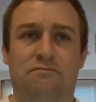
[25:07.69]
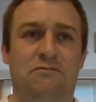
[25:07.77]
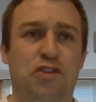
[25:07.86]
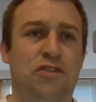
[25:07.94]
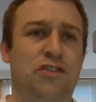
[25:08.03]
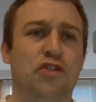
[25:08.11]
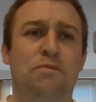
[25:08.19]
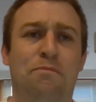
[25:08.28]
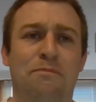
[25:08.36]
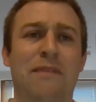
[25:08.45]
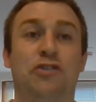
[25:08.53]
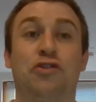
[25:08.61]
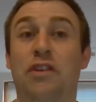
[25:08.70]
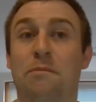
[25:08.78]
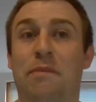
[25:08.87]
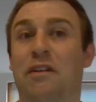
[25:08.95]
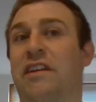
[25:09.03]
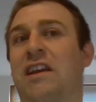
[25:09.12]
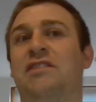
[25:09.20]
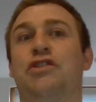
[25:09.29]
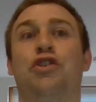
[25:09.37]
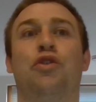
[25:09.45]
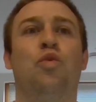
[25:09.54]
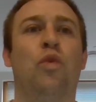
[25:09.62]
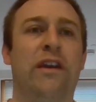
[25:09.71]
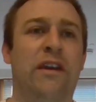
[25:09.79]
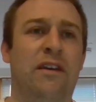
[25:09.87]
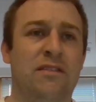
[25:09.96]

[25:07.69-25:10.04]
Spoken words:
Just make sure you build it into your week.